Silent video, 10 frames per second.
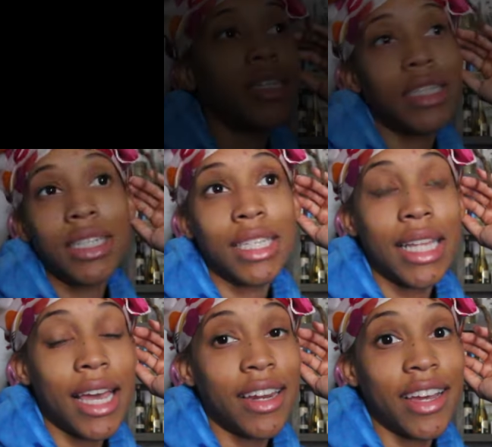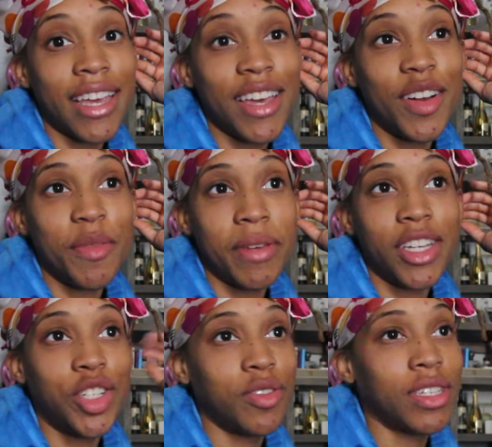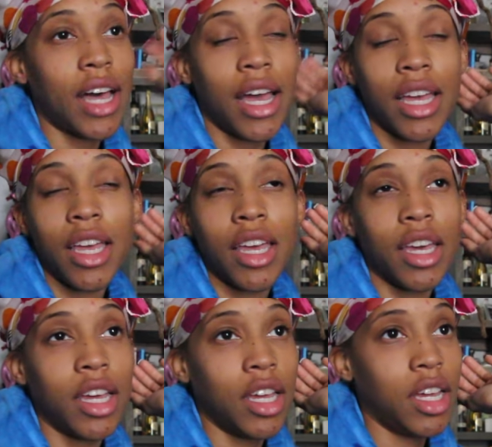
And she just laid her head on me and she was like,